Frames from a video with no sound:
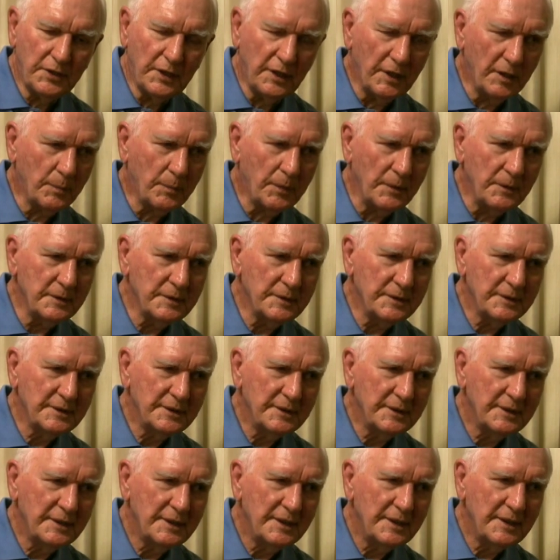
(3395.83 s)
technical
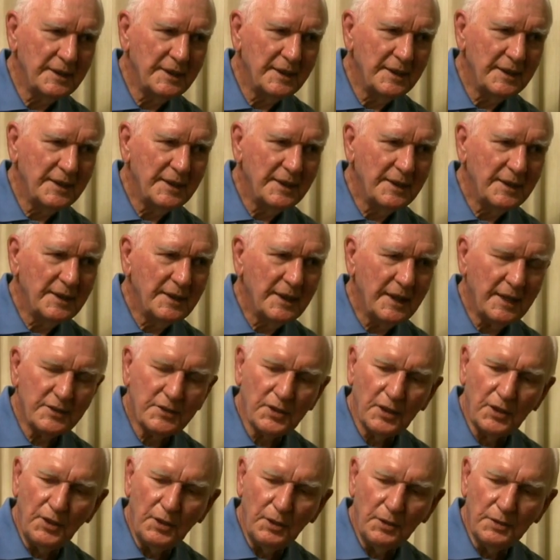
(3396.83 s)
airplane for that day. That's a
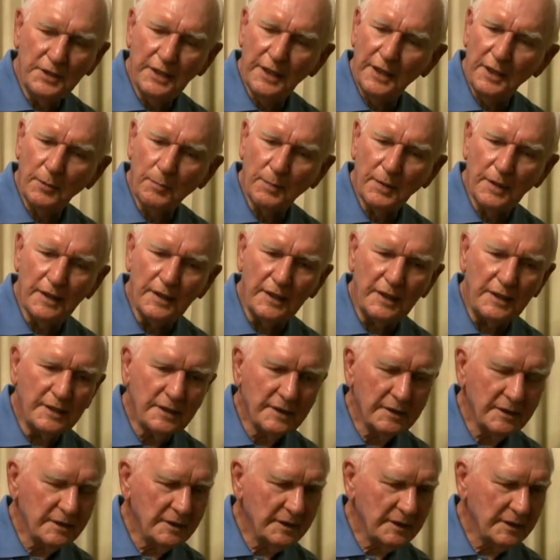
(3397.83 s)
huge airplane.
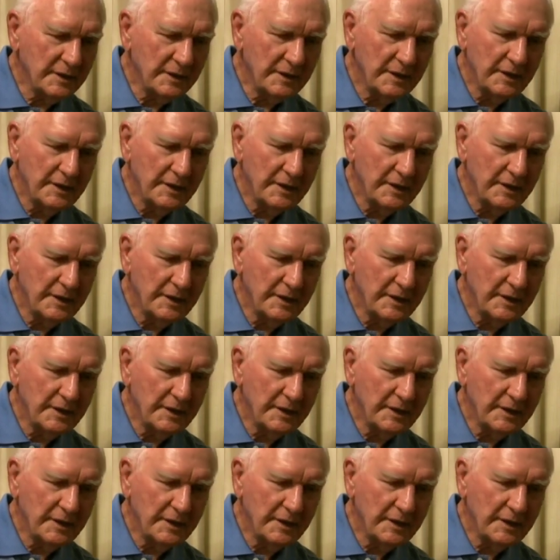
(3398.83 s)
Yeah.